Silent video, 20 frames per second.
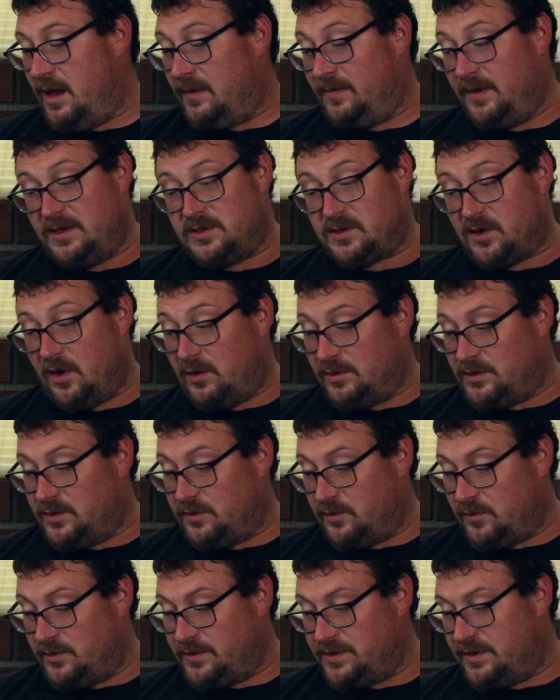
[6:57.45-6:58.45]
And these are all
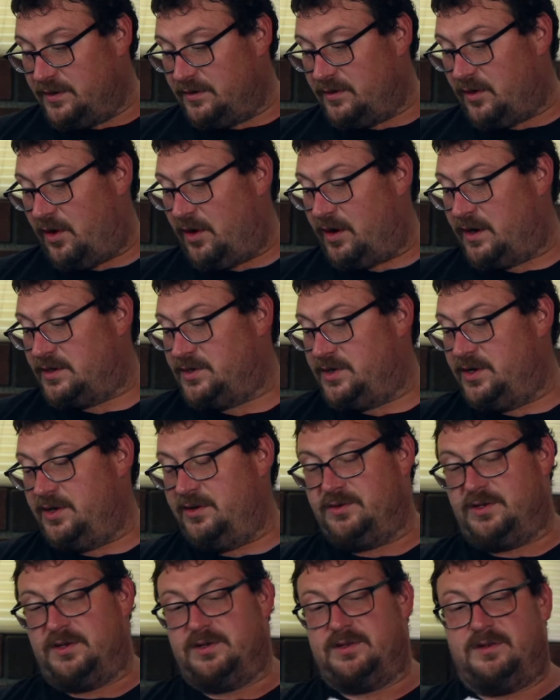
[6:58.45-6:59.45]
tools that the artist
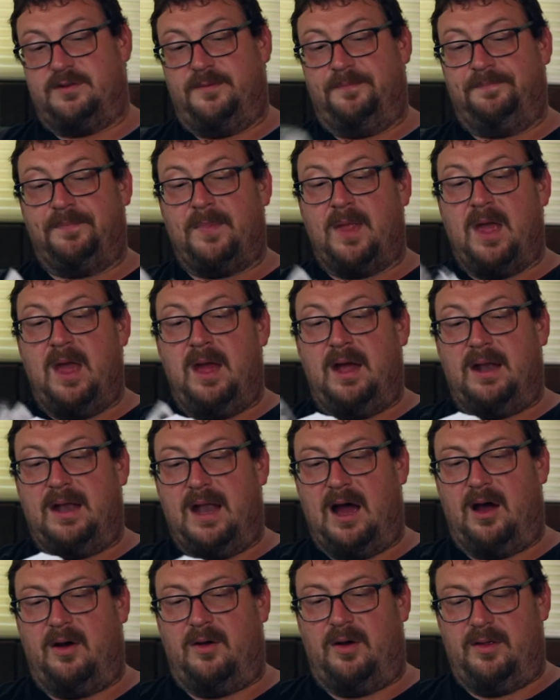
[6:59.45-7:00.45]
uses.
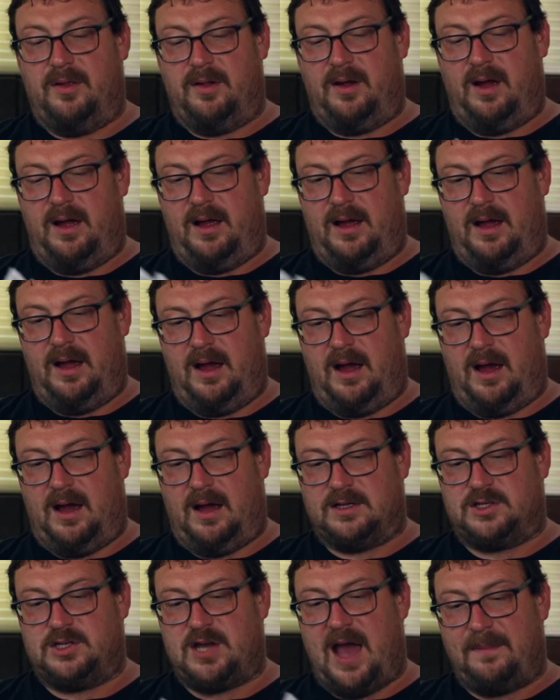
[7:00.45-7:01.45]
Now,
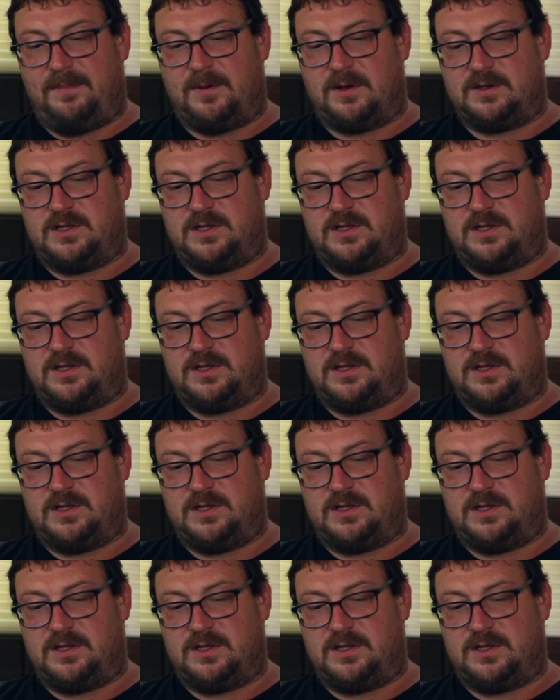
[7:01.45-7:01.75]
chapter